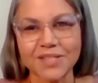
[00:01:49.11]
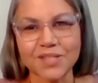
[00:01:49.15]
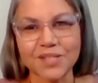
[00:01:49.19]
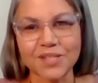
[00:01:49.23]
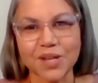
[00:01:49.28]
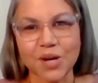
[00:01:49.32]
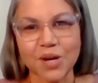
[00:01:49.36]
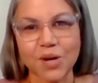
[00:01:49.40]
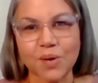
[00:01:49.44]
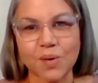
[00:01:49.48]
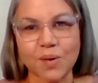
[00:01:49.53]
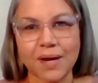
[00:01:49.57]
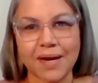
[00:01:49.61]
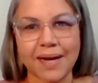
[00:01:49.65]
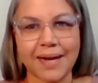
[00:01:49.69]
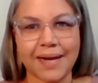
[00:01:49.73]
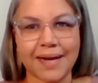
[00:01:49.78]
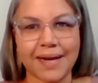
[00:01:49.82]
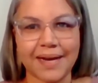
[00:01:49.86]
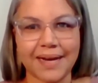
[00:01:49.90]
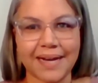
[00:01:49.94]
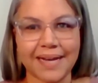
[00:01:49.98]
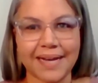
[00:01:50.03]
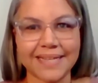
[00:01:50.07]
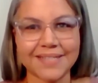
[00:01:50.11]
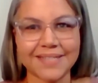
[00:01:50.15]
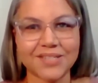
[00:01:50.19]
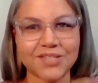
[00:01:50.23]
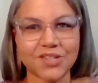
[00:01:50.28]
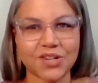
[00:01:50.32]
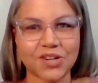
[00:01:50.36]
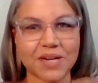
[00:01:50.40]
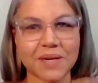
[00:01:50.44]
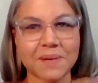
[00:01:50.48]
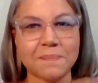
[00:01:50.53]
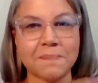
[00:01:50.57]
So I
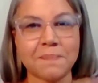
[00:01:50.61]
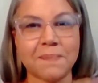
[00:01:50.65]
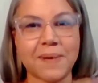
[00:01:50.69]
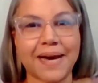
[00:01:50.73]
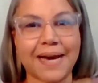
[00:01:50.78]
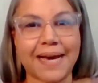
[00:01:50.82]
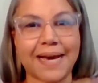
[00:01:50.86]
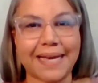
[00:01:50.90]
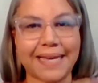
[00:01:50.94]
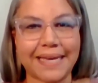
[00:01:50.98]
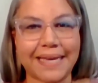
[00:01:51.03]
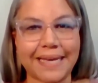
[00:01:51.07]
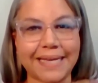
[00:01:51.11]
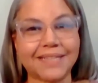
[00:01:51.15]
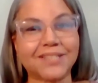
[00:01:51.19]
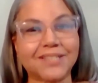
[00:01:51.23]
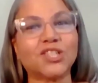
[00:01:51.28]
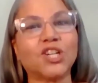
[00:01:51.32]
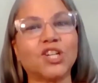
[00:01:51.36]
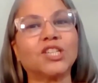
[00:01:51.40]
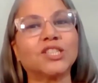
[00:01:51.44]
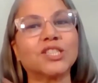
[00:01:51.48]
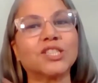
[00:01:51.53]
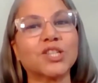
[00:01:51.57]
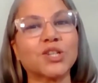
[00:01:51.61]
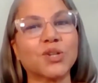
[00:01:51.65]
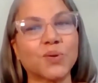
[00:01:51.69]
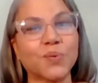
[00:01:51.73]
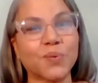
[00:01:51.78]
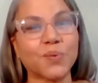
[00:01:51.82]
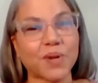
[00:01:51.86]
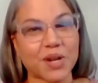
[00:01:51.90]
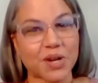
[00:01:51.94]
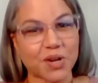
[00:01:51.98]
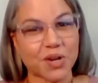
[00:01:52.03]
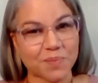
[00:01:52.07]
started my adult
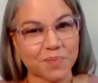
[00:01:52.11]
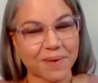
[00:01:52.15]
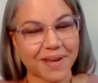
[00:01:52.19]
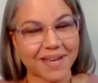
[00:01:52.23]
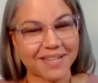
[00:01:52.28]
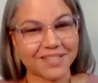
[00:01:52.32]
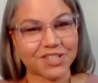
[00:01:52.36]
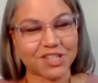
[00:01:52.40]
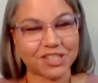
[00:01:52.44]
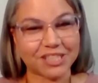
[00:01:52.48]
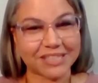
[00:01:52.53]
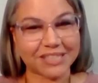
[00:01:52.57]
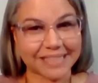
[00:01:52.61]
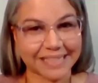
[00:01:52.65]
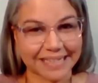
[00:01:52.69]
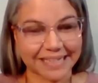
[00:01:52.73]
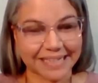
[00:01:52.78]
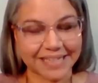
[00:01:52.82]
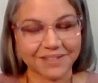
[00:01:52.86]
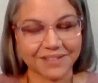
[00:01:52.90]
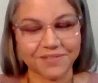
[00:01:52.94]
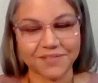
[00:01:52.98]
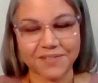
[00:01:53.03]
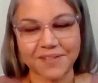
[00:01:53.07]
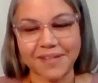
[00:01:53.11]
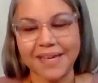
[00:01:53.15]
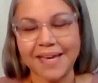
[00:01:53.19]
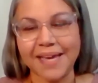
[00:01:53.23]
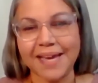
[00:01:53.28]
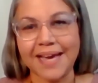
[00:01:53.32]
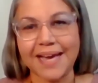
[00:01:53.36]
career, my adult life